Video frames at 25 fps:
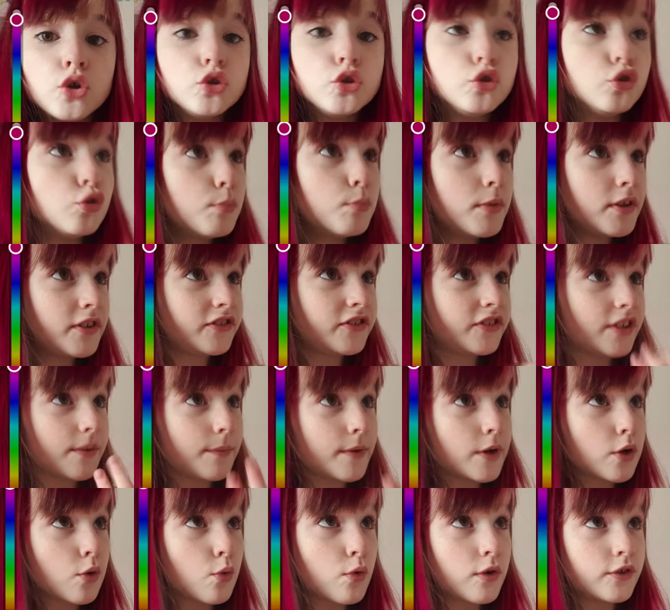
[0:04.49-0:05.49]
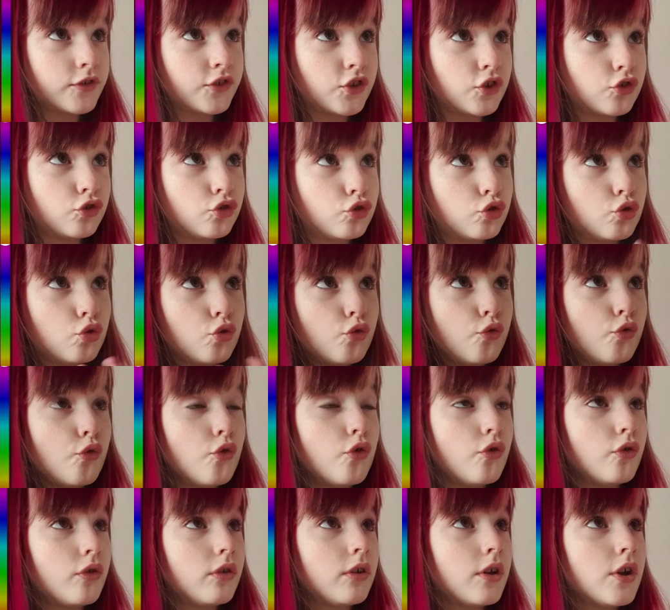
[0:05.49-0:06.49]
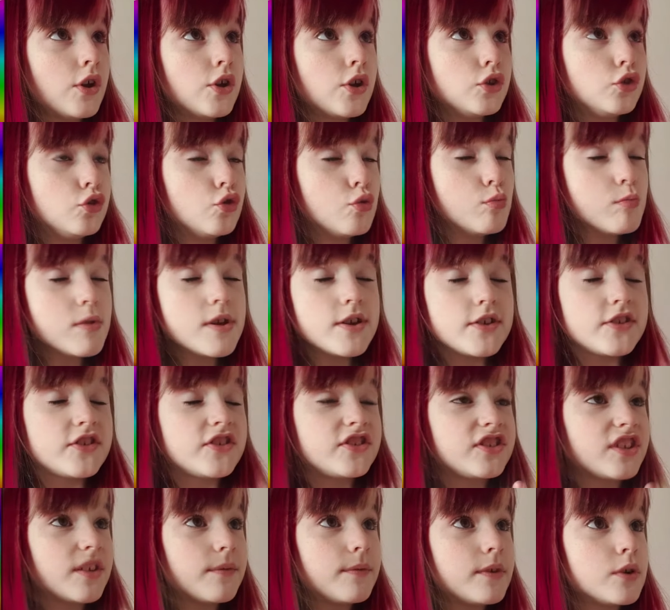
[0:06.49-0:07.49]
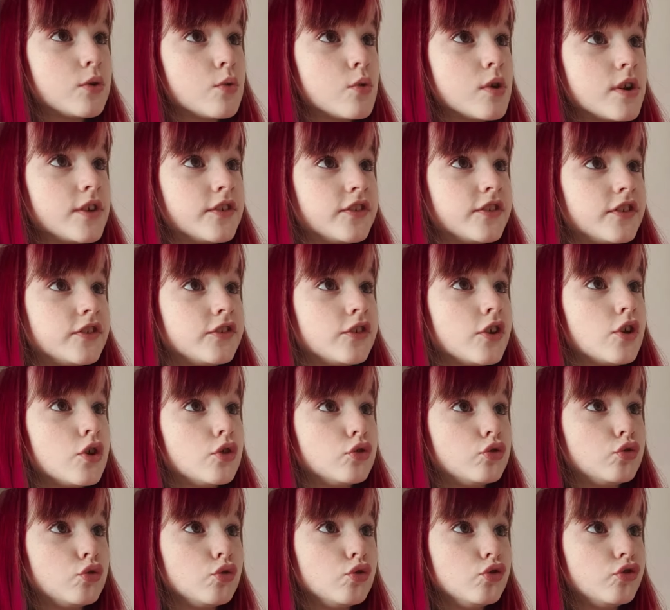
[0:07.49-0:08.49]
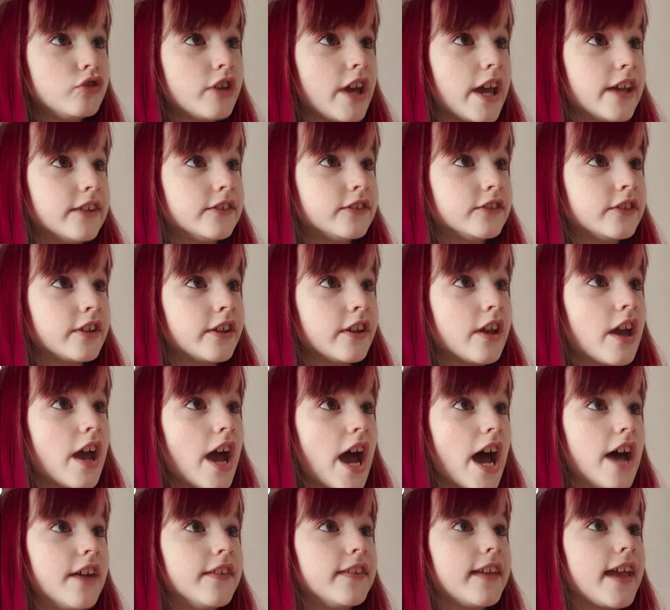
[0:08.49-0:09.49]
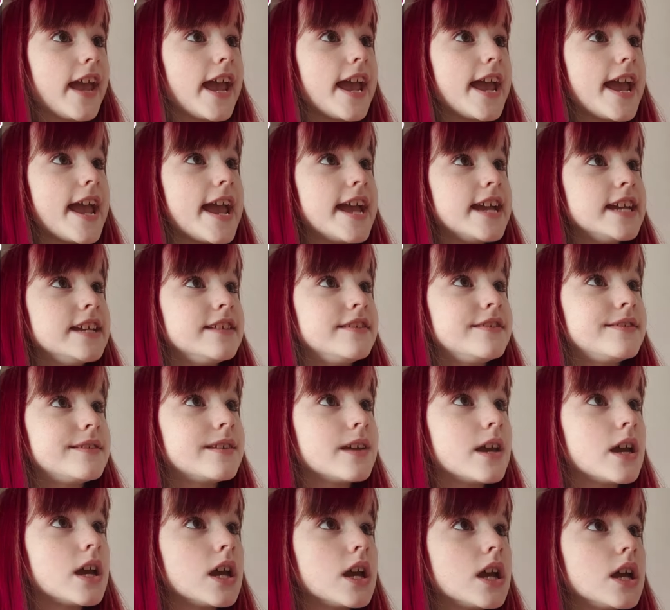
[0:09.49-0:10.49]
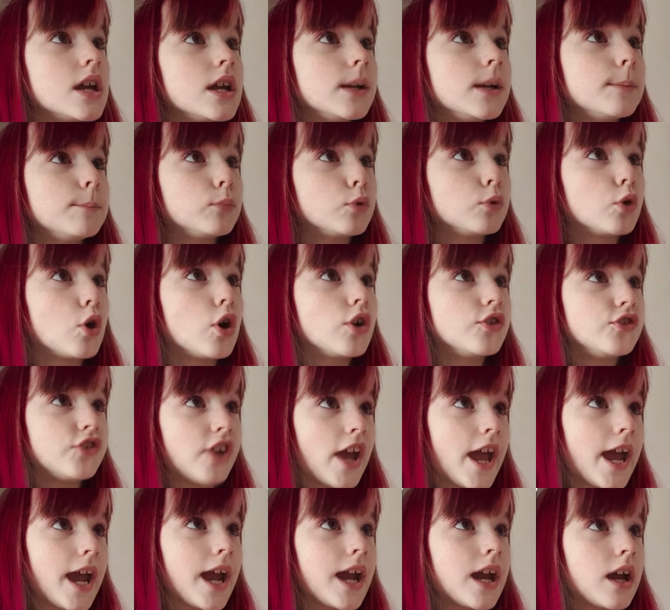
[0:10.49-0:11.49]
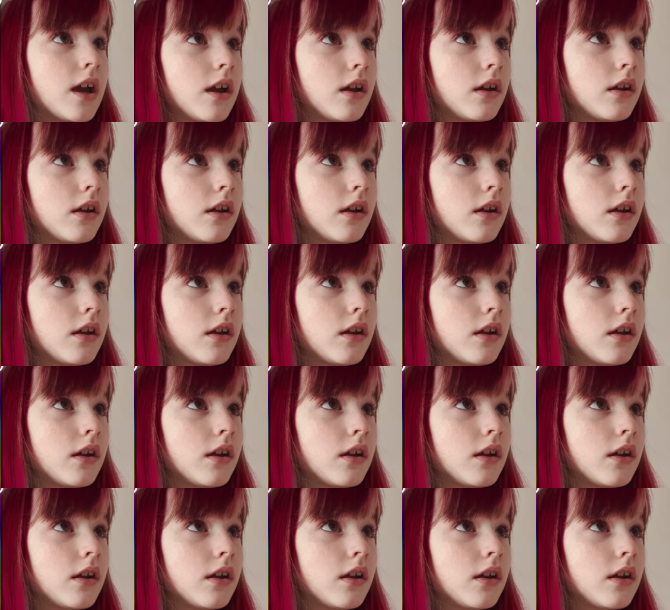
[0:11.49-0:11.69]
You missed seven quizzes, two. You missed seven quizzes, two tests, and eight project.